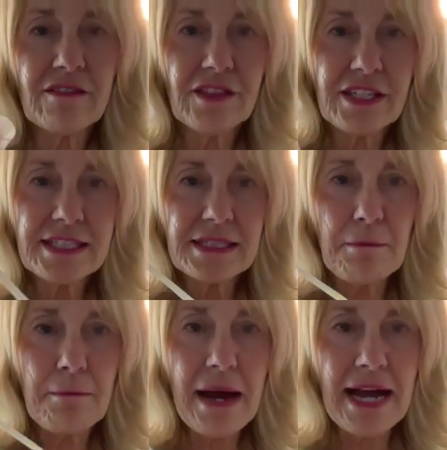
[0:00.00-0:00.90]
of this
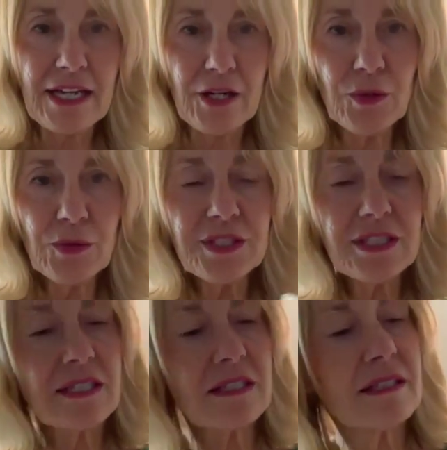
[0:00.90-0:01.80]

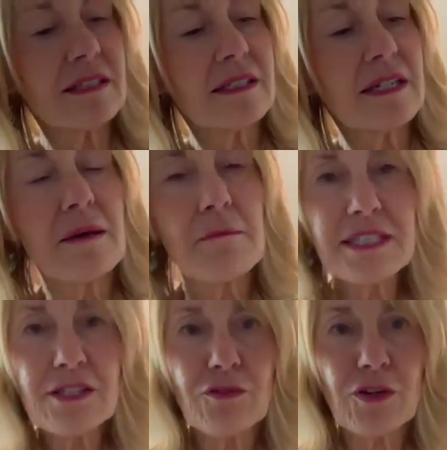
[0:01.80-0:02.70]
Myos
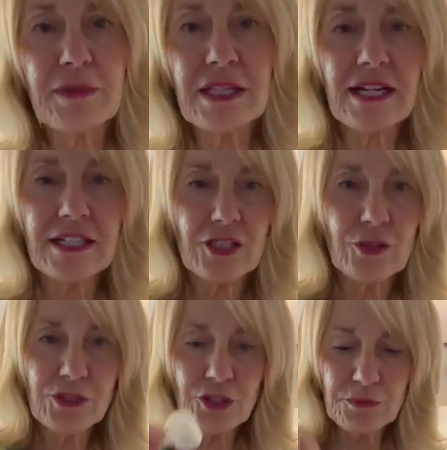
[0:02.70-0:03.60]
muscle formula,
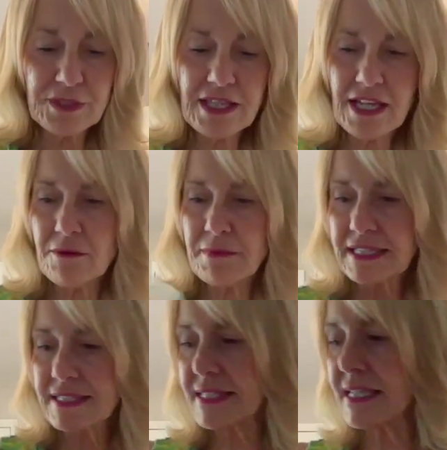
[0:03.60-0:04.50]
2 scoops in there
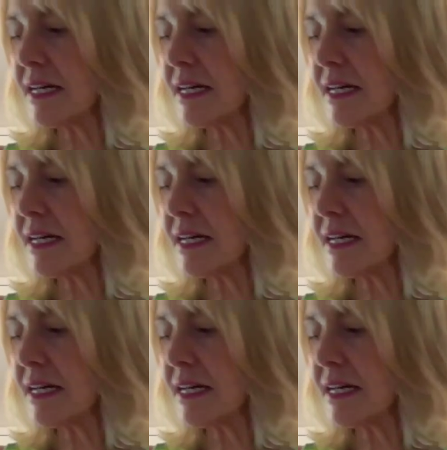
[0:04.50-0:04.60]
mixed